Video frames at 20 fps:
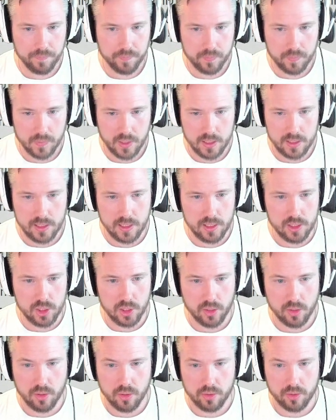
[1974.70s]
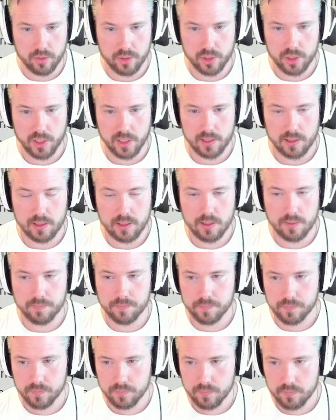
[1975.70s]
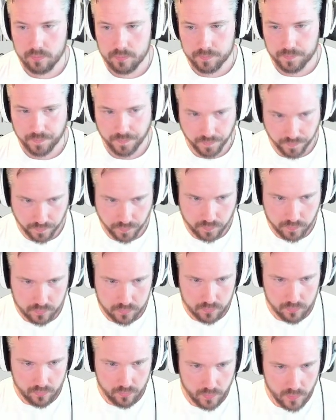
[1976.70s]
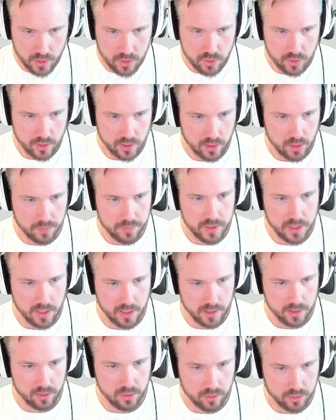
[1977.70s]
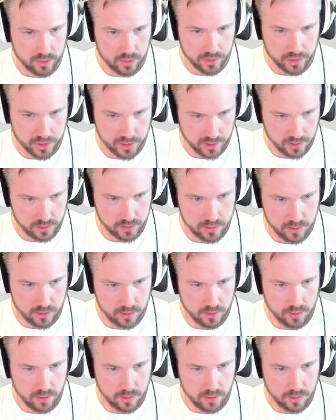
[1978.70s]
It's literally Conqueror shells. So it loves 9 Conqueror shells